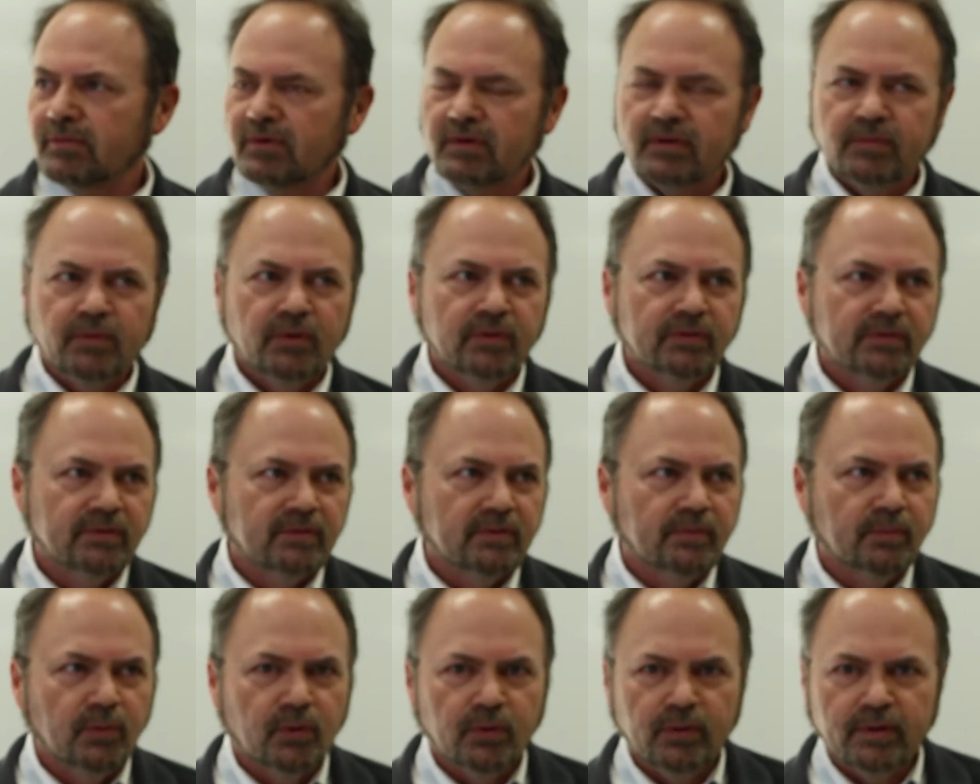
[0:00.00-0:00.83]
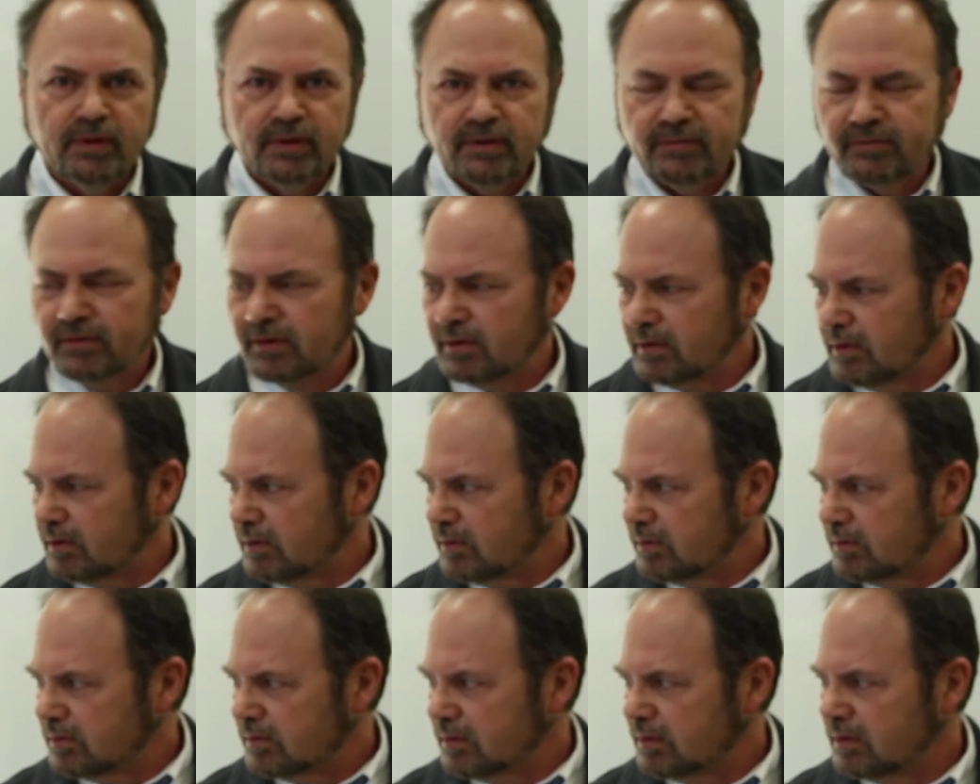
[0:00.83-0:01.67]
to the most boring
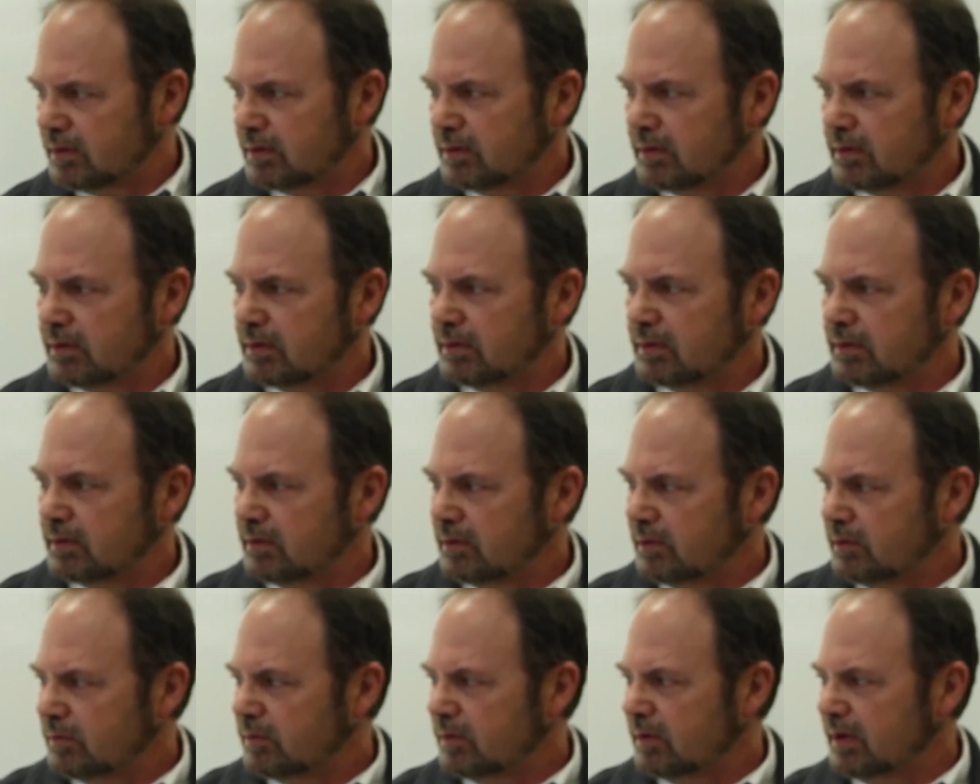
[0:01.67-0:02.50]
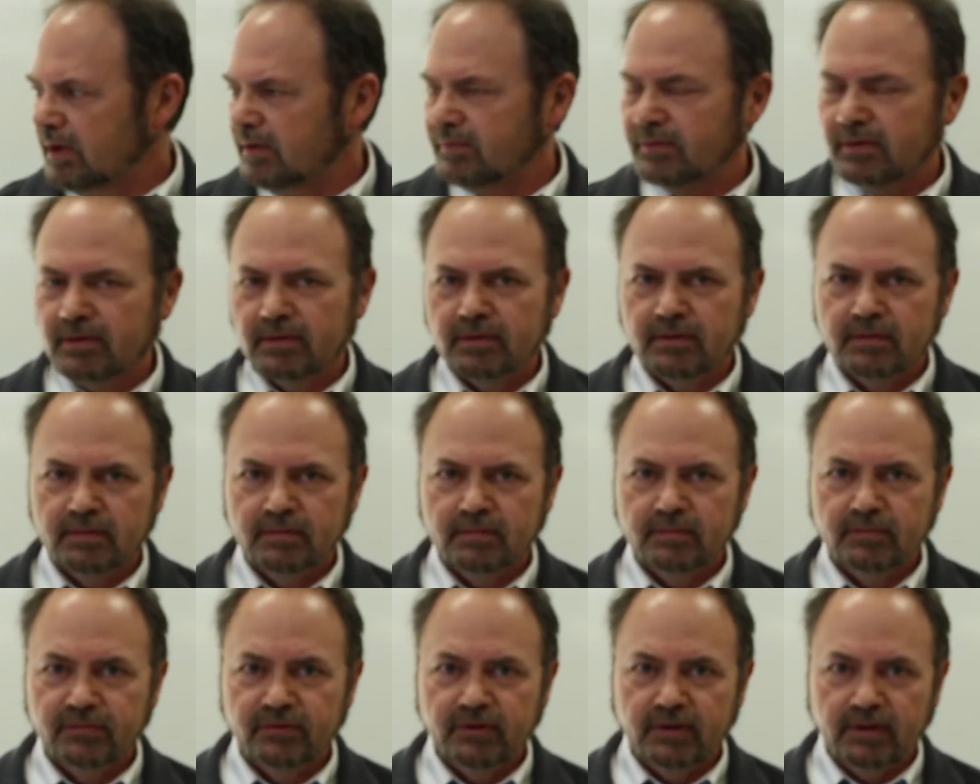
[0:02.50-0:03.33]
video you will ever
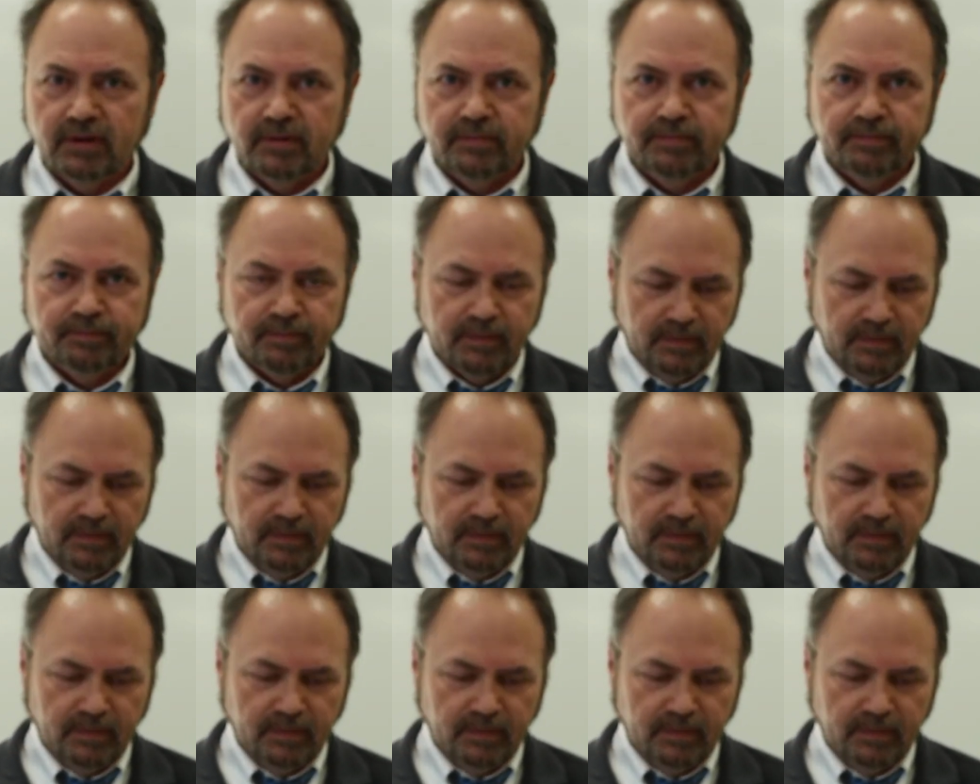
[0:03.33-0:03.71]
see.